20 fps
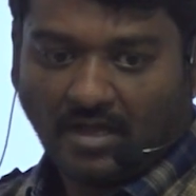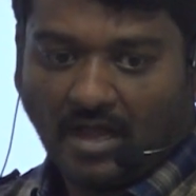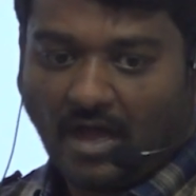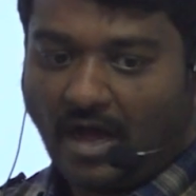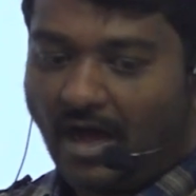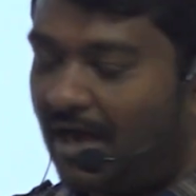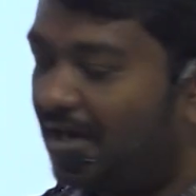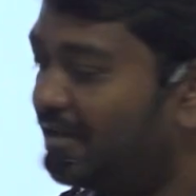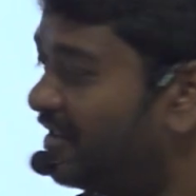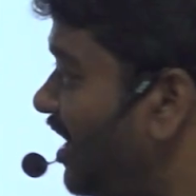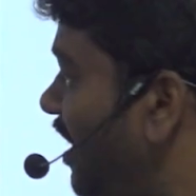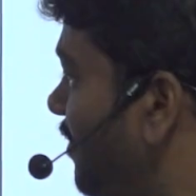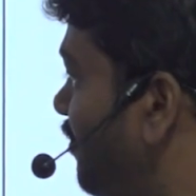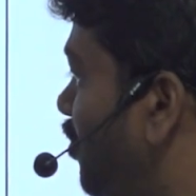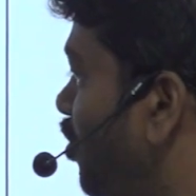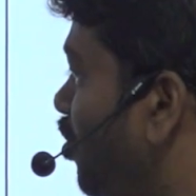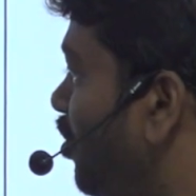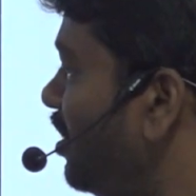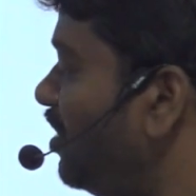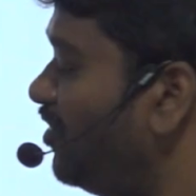are they
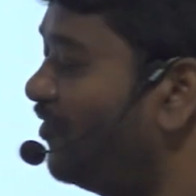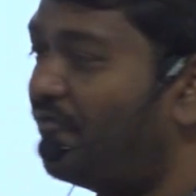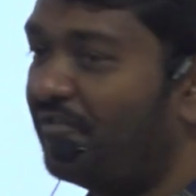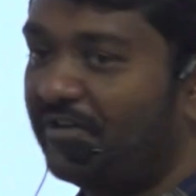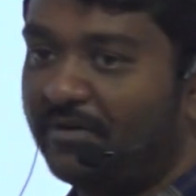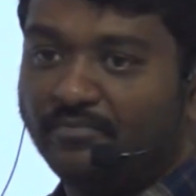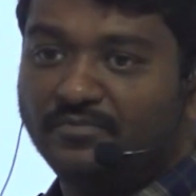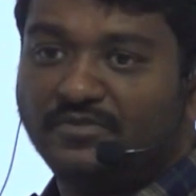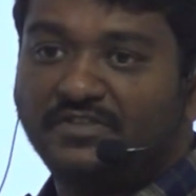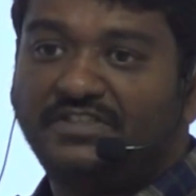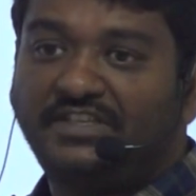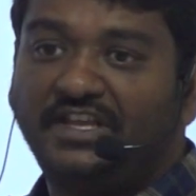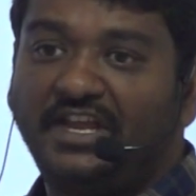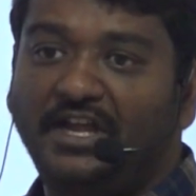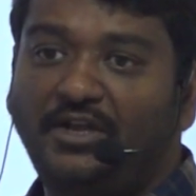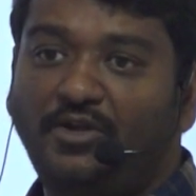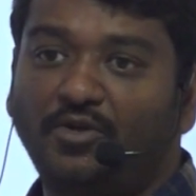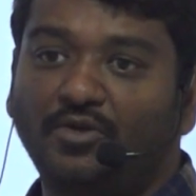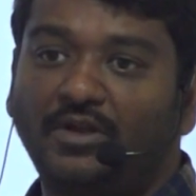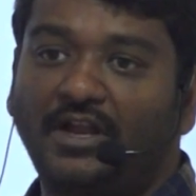blowing from sea
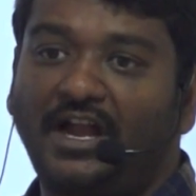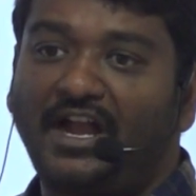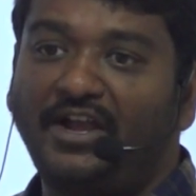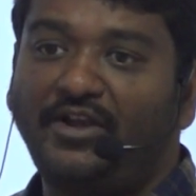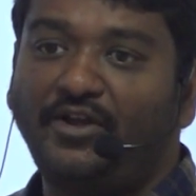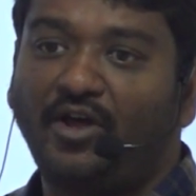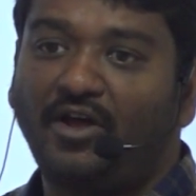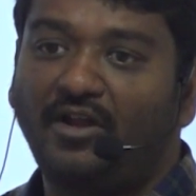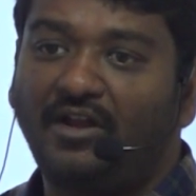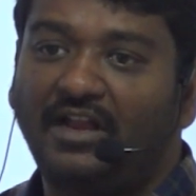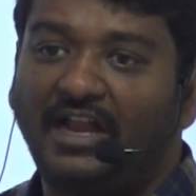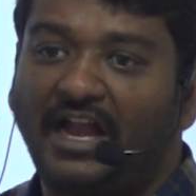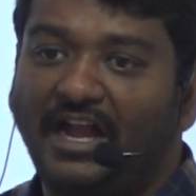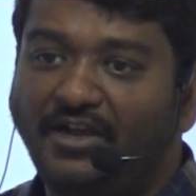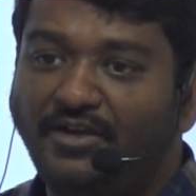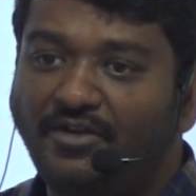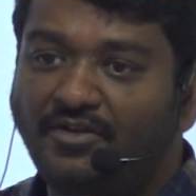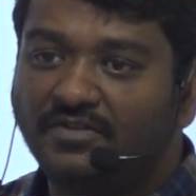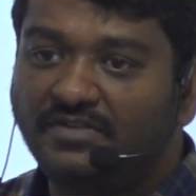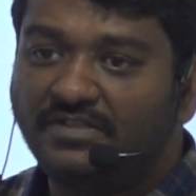to land or
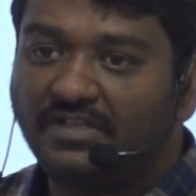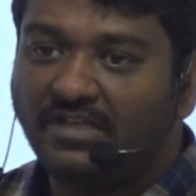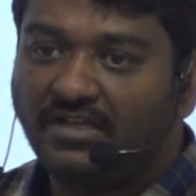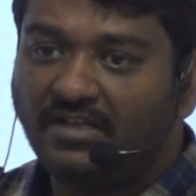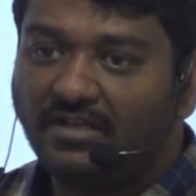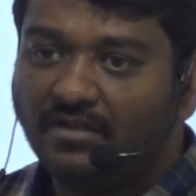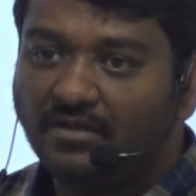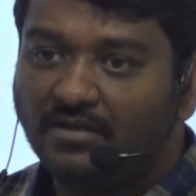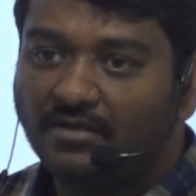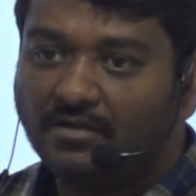land to sea?